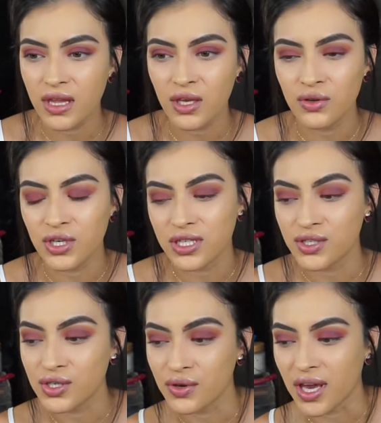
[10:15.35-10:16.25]
you
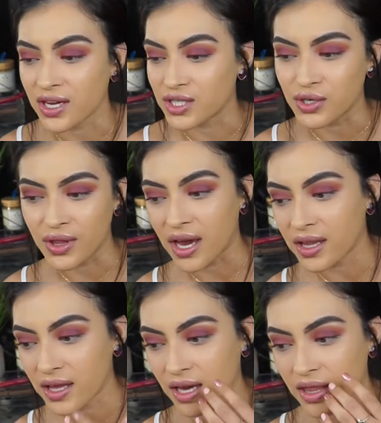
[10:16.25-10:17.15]
can't do
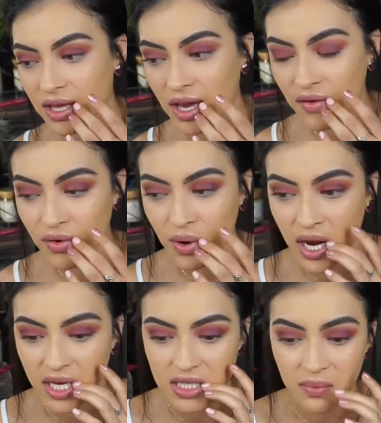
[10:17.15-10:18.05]
that. Like, I think everyone
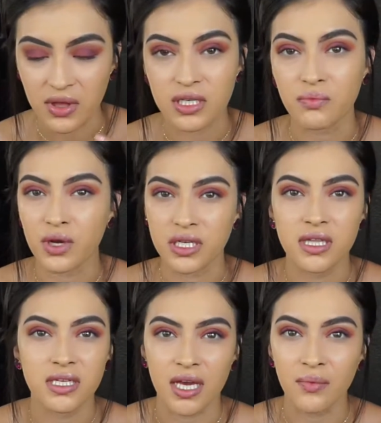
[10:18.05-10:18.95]
has something to bring to
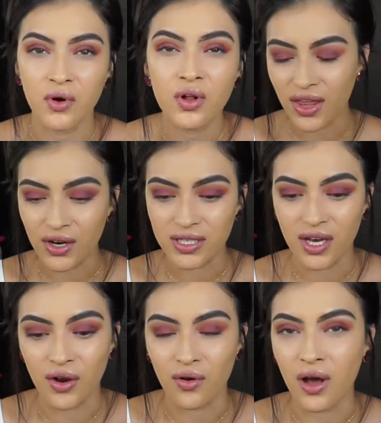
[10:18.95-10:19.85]
the table. There's
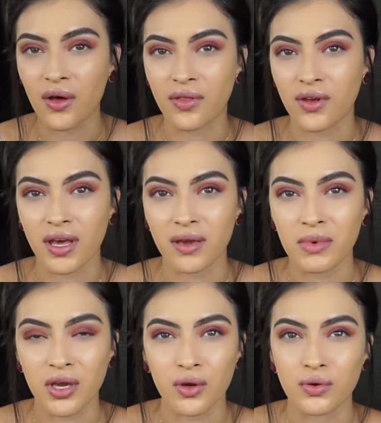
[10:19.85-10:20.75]
a girl out there like
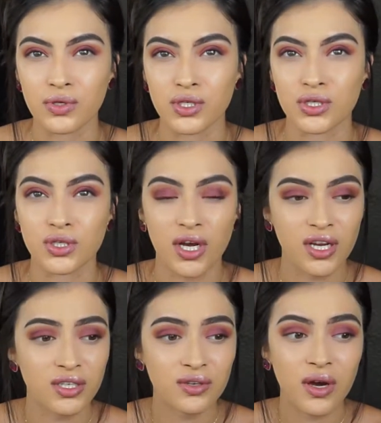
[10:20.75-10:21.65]
me who's just trying
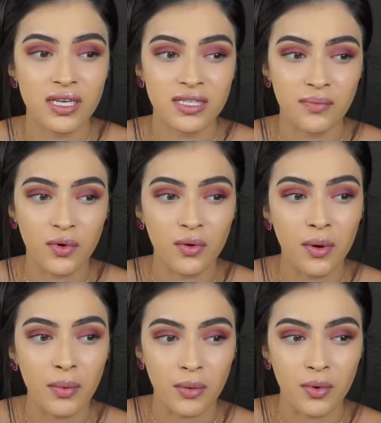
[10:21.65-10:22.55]
to do a
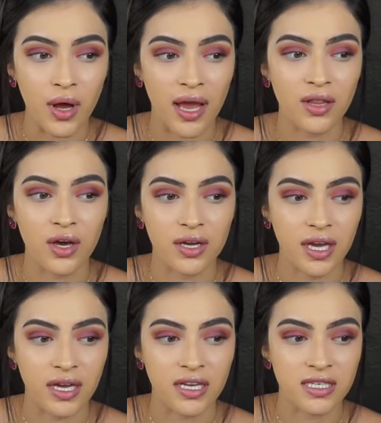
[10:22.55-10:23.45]
simple purple eye look,
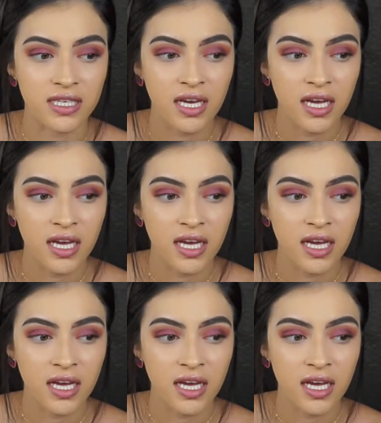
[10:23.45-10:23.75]
and